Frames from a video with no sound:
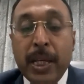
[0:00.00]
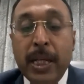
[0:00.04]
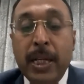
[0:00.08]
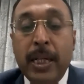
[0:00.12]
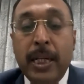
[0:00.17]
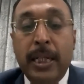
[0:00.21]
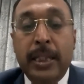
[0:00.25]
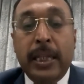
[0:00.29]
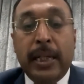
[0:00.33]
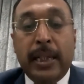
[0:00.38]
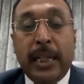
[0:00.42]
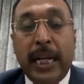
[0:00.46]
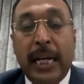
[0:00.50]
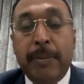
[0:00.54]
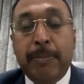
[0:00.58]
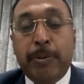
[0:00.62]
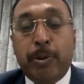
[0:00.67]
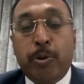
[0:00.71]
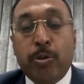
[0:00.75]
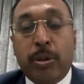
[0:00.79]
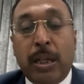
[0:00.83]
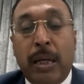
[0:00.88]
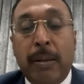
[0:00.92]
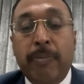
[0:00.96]
in the times
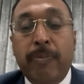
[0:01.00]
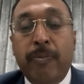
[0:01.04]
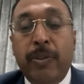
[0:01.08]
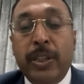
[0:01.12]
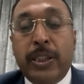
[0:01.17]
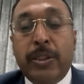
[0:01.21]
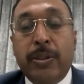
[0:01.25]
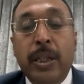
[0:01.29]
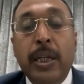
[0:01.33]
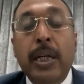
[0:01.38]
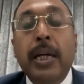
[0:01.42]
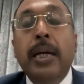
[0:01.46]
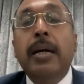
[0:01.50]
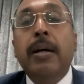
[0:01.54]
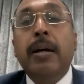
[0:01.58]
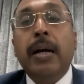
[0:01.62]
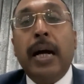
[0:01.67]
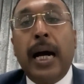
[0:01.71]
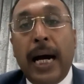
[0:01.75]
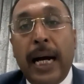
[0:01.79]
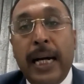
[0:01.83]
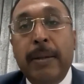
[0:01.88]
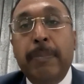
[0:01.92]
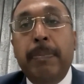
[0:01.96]
to come, which
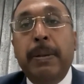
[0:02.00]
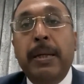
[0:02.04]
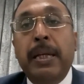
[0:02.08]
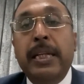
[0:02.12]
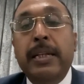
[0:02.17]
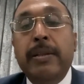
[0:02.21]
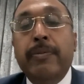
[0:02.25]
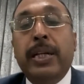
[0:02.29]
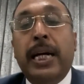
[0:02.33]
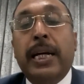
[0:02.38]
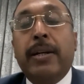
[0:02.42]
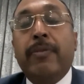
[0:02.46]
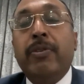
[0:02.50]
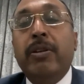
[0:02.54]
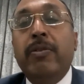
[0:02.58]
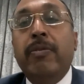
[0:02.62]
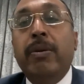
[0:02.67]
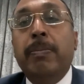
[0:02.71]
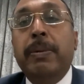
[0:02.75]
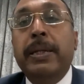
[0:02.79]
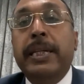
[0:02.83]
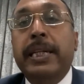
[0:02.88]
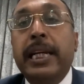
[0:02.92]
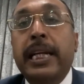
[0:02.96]
I believe that we
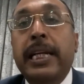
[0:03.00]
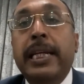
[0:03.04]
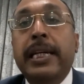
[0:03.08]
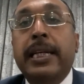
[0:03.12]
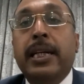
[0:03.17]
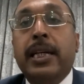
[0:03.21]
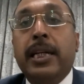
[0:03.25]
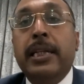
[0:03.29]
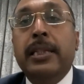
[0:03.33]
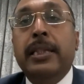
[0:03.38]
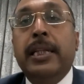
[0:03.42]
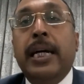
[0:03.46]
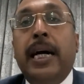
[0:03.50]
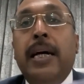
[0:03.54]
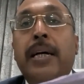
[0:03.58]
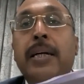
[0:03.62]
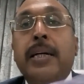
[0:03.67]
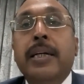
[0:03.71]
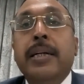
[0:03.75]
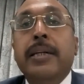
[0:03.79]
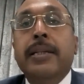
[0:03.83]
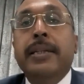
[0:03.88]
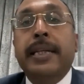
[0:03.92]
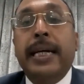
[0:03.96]
will be dealing in the
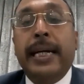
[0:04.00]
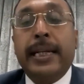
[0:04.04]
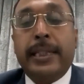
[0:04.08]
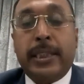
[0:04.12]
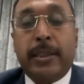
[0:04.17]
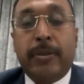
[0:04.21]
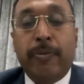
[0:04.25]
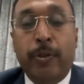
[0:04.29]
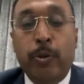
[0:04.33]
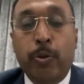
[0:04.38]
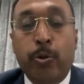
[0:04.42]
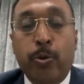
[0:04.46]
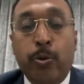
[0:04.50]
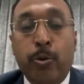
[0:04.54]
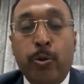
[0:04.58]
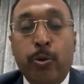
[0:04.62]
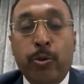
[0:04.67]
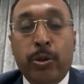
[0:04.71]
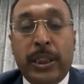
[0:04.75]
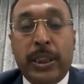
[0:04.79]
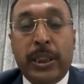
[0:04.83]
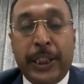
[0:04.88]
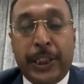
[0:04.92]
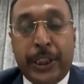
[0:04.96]
next few
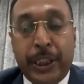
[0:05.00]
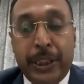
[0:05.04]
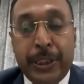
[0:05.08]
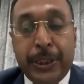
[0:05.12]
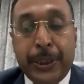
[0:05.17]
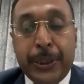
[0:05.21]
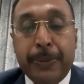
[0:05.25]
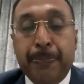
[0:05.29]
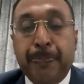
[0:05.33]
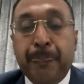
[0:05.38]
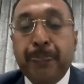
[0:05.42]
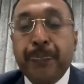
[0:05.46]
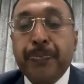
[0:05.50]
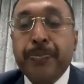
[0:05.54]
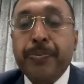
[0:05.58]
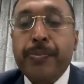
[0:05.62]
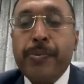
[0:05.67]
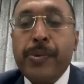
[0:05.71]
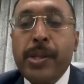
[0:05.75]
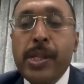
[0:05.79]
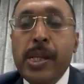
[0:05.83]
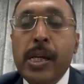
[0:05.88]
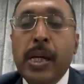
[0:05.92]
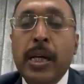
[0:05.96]
sessions.
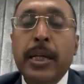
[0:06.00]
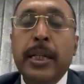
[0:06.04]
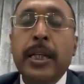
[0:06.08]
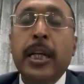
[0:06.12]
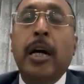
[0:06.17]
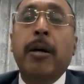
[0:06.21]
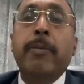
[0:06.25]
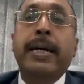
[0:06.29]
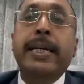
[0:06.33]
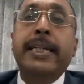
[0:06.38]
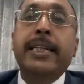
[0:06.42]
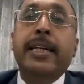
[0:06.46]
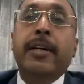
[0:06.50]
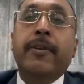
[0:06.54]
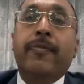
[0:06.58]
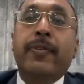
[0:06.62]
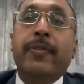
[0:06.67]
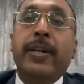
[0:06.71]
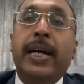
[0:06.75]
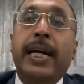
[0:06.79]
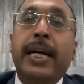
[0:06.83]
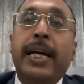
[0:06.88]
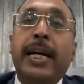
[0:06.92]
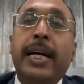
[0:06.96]
Now, my dear
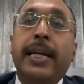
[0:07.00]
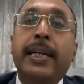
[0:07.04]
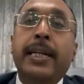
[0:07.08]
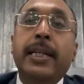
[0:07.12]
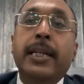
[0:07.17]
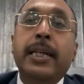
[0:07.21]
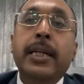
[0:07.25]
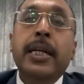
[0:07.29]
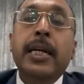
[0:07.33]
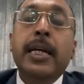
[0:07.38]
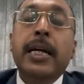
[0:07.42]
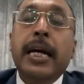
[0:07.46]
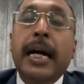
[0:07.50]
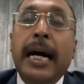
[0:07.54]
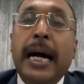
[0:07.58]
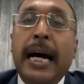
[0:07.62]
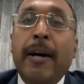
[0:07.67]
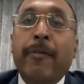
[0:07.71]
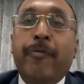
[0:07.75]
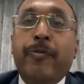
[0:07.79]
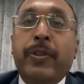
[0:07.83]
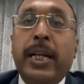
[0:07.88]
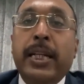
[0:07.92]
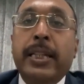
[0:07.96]
friend,
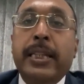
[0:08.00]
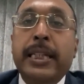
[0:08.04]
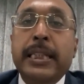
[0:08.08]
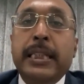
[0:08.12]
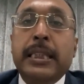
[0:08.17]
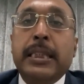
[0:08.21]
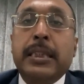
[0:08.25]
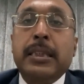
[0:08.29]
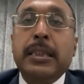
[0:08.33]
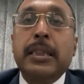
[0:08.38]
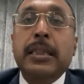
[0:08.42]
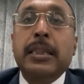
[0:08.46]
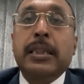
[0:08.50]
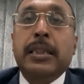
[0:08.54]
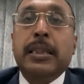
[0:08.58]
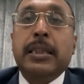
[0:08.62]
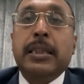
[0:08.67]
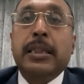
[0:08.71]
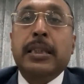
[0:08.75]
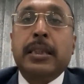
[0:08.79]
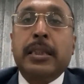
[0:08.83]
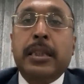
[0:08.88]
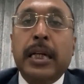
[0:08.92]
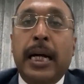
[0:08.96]
after this
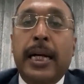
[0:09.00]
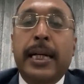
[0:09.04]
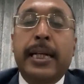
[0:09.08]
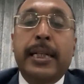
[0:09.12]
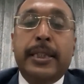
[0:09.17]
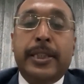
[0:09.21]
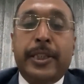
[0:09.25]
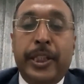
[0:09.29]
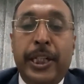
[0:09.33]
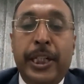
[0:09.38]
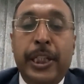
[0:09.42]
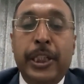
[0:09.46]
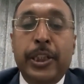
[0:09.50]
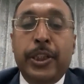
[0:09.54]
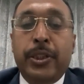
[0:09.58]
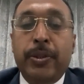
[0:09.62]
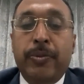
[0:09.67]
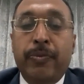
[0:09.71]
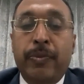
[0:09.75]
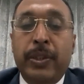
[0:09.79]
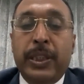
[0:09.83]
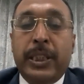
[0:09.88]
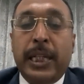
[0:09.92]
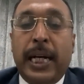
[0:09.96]
fourth
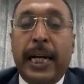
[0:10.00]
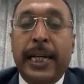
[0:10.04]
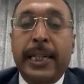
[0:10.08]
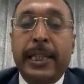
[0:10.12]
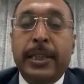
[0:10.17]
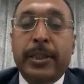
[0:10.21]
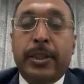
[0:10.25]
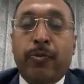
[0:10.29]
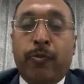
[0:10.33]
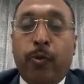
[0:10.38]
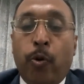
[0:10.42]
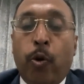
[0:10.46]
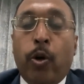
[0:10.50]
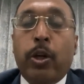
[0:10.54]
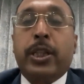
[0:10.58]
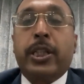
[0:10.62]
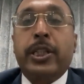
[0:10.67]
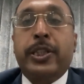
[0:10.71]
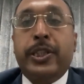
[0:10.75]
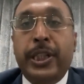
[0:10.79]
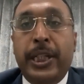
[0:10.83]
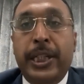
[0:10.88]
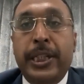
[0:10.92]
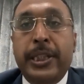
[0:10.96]
change, which
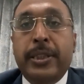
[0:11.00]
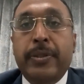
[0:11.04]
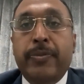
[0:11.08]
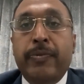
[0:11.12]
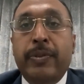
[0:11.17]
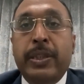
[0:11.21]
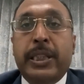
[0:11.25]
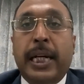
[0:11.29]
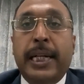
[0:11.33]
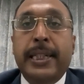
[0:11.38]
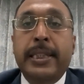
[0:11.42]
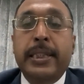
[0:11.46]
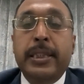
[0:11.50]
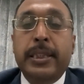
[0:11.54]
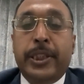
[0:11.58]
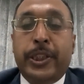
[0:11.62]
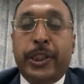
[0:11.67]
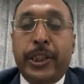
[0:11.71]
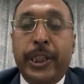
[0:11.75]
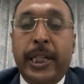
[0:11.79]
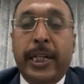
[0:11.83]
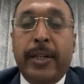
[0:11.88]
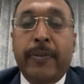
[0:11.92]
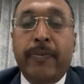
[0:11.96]
I
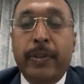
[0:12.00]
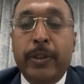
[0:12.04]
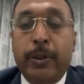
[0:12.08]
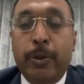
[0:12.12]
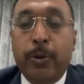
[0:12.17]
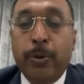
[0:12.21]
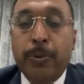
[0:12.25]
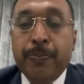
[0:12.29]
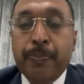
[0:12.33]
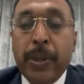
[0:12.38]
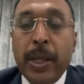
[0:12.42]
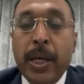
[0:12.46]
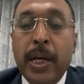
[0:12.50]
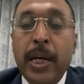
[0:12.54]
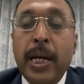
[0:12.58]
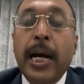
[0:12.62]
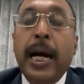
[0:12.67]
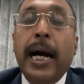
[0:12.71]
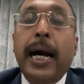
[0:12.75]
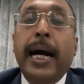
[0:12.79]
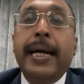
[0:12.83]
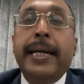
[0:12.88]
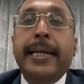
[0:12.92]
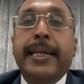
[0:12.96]
shared with you,
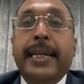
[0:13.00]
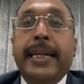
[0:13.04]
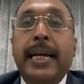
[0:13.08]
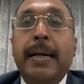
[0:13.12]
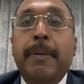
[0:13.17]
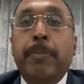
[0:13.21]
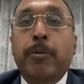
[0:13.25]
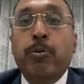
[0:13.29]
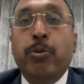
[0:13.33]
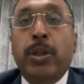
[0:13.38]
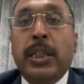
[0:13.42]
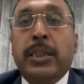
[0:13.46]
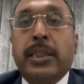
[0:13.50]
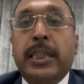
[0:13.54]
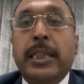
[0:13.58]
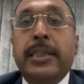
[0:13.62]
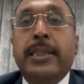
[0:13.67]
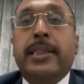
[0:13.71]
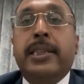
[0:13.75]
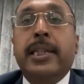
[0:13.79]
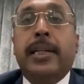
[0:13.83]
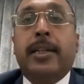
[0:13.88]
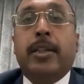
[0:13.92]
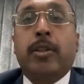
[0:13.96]
I came to the
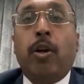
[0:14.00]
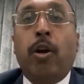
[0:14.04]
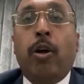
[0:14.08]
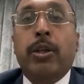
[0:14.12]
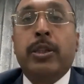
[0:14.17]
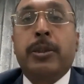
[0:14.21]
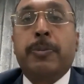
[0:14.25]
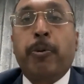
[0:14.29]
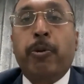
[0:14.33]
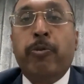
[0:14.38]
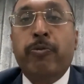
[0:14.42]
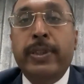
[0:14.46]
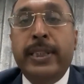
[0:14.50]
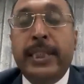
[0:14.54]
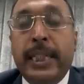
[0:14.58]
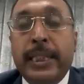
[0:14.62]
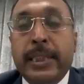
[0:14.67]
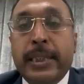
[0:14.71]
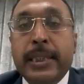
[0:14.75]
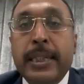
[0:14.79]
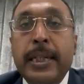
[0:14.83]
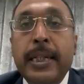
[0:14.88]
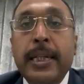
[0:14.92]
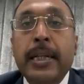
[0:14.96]
sunset clause
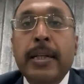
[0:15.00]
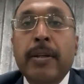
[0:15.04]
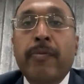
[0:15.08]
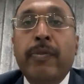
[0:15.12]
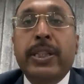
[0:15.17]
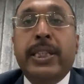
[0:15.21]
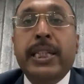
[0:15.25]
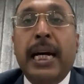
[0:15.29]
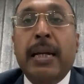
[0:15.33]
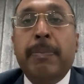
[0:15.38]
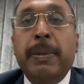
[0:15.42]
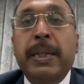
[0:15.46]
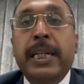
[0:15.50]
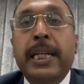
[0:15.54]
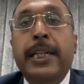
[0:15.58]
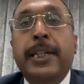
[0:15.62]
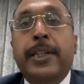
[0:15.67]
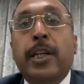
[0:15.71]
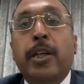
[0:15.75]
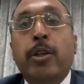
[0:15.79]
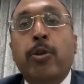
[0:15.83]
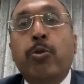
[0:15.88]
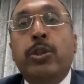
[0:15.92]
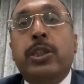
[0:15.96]
provisions, which are being
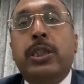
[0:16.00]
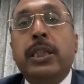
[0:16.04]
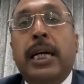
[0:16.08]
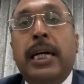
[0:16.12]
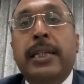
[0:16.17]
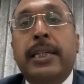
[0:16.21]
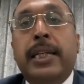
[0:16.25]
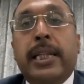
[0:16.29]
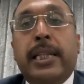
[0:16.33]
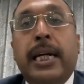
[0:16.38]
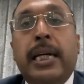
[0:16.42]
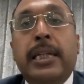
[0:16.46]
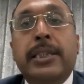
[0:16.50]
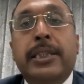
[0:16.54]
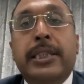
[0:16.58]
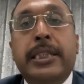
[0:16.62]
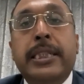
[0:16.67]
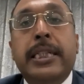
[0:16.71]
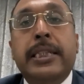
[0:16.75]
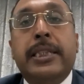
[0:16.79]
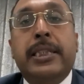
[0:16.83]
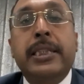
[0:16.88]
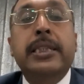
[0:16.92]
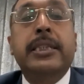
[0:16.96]
introduced under the
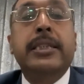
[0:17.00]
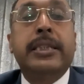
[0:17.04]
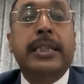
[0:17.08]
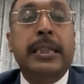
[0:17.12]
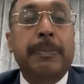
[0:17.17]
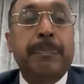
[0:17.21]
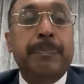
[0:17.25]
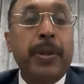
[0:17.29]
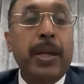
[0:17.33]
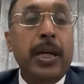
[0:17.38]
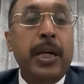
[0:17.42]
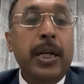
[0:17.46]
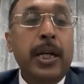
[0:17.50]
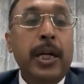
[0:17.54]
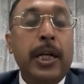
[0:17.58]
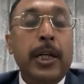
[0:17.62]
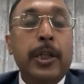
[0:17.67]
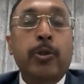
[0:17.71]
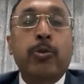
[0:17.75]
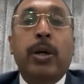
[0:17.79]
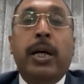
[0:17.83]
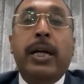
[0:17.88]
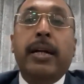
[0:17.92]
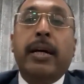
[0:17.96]
GST regime. You
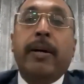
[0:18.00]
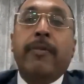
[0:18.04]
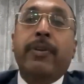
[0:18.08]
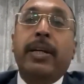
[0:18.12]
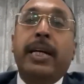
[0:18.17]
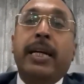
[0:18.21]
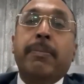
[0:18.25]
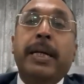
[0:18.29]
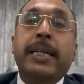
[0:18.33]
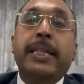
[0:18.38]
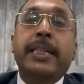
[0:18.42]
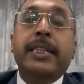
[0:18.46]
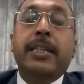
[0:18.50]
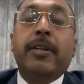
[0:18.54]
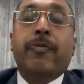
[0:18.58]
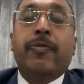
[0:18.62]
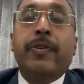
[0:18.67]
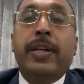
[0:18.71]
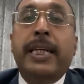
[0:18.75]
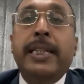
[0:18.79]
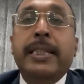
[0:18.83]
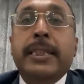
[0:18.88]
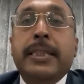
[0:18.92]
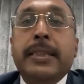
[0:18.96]
are aware, my dear
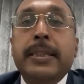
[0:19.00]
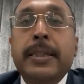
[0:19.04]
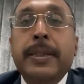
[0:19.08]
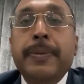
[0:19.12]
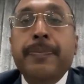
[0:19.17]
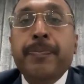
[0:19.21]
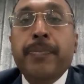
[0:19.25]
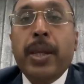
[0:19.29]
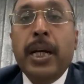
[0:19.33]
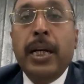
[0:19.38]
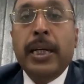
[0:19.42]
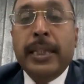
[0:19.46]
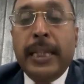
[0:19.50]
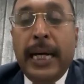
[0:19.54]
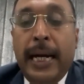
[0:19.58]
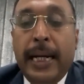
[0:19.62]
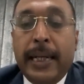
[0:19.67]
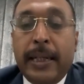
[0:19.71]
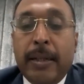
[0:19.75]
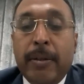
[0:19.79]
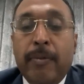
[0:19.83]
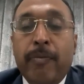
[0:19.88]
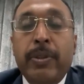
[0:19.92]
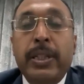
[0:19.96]
friends,
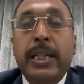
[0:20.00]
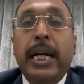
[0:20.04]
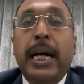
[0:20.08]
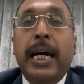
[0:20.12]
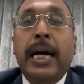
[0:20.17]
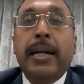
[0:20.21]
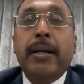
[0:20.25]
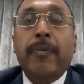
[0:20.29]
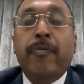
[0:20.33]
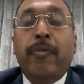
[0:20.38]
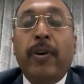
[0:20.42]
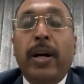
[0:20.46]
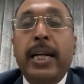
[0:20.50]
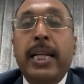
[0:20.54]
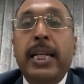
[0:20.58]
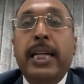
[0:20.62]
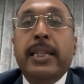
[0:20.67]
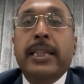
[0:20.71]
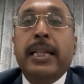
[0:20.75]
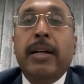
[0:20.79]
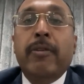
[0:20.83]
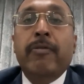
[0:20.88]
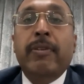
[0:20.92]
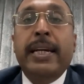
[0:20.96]
that we are
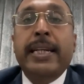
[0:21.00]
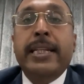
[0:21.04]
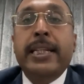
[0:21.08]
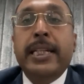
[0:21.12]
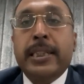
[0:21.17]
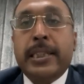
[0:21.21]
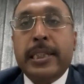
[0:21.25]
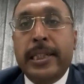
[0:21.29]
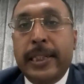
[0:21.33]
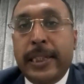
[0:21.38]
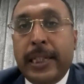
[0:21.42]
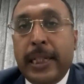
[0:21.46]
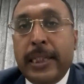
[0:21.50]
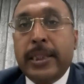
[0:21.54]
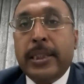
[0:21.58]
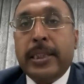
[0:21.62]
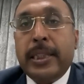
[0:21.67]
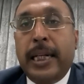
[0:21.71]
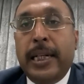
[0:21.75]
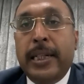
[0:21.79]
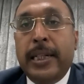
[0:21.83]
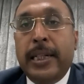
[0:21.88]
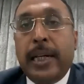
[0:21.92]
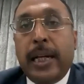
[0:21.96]
filing the various
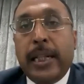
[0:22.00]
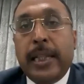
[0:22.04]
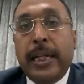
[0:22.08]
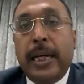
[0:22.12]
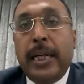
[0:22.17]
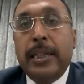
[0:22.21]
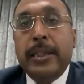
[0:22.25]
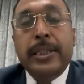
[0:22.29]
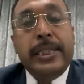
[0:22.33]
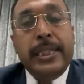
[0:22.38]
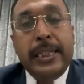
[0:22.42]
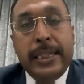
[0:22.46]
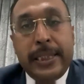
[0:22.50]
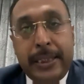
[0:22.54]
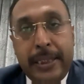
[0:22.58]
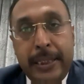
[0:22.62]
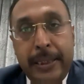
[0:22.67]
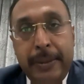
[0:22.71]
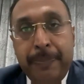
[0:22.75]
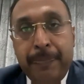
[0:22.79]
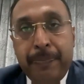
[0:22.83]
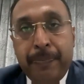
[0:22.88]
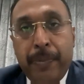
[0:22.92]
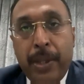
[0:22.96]
returns under the GST.